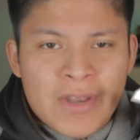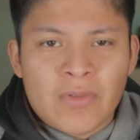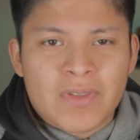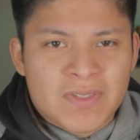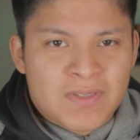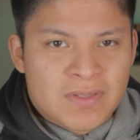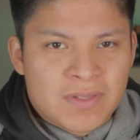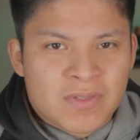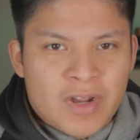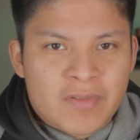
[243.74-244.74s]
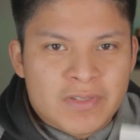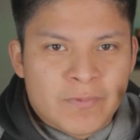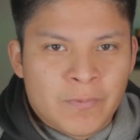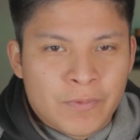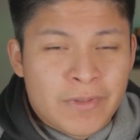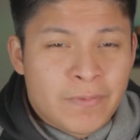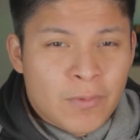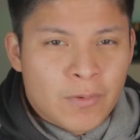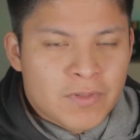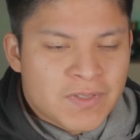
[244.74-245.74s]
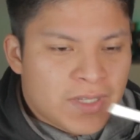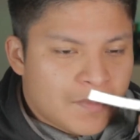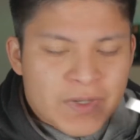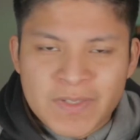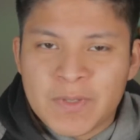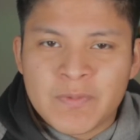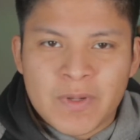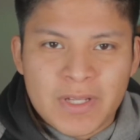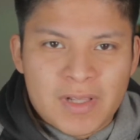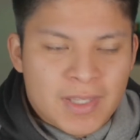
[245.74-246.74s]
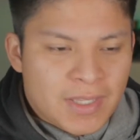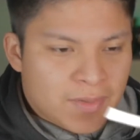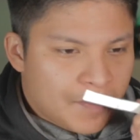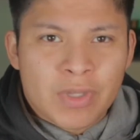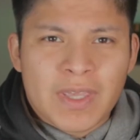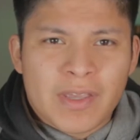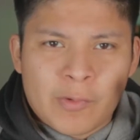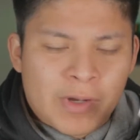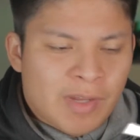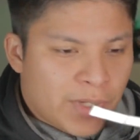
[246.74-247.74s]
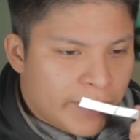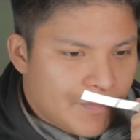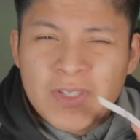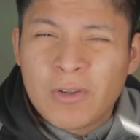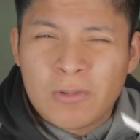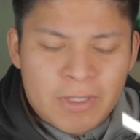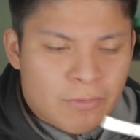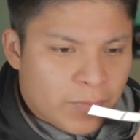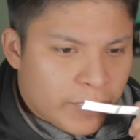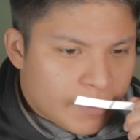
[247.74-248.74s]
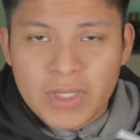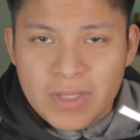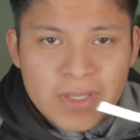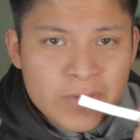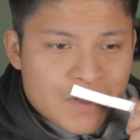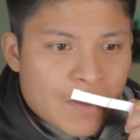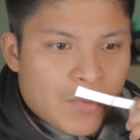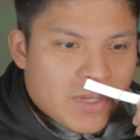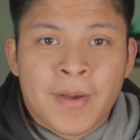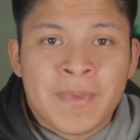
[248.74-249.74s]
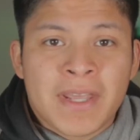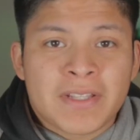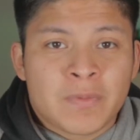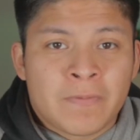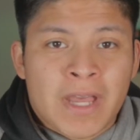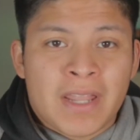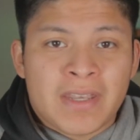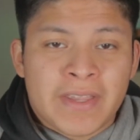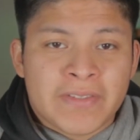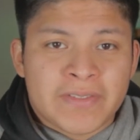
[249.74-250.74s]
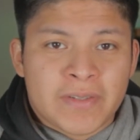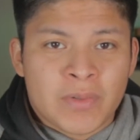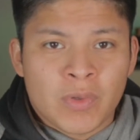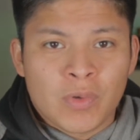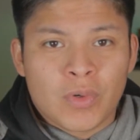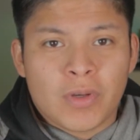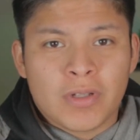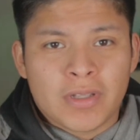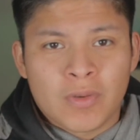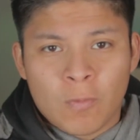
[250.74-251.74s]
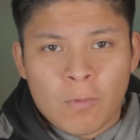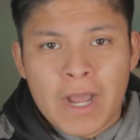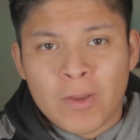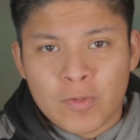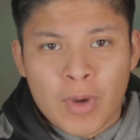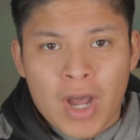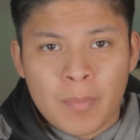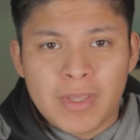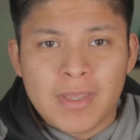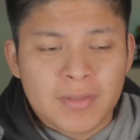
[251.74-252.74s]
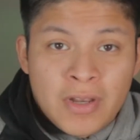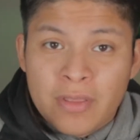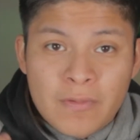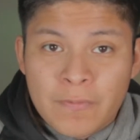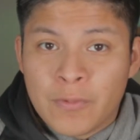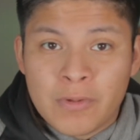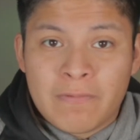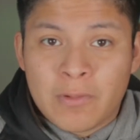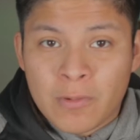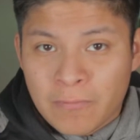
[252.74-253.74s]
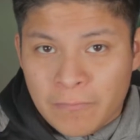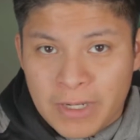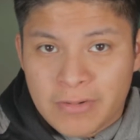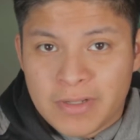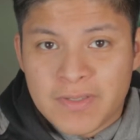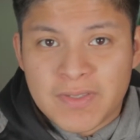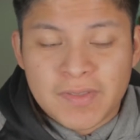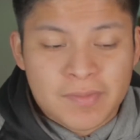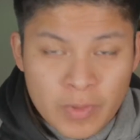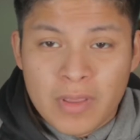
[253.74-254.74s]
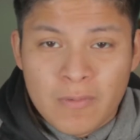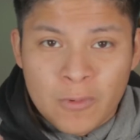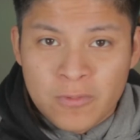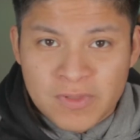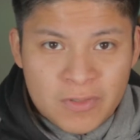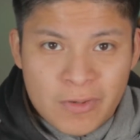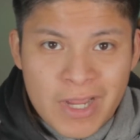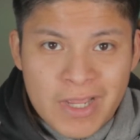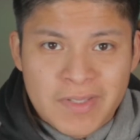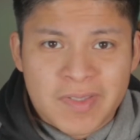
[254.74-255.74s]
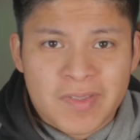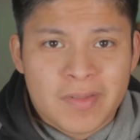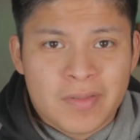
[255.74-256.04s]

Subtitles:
I know this is described as a fruity floral scent, but it smells very clean, but yet creamy, subtly creamy. Yeah, that one's not bad. Up next, we've got Nest New York Wild Poppy. Another fruity floral fragrance with rose de grass.